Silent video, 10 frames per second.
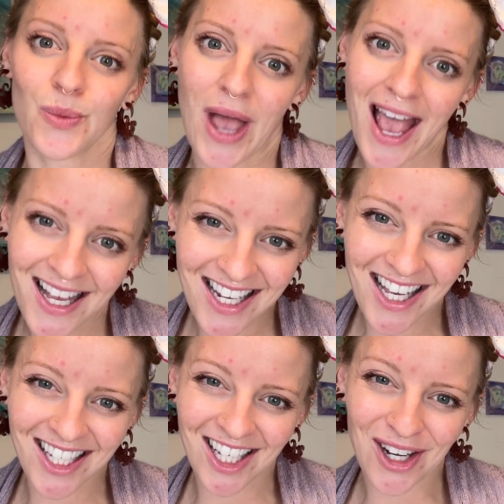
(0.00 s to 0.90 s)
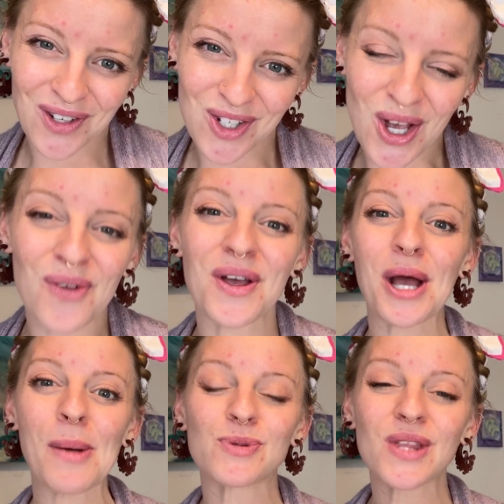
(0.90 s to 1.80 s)
And taking care of yourself
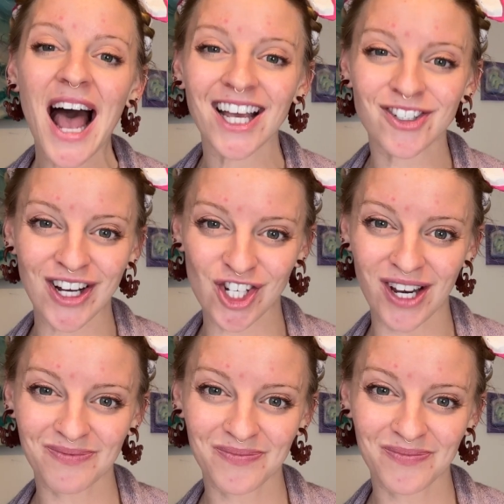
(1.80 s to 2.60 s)
comes with hydration.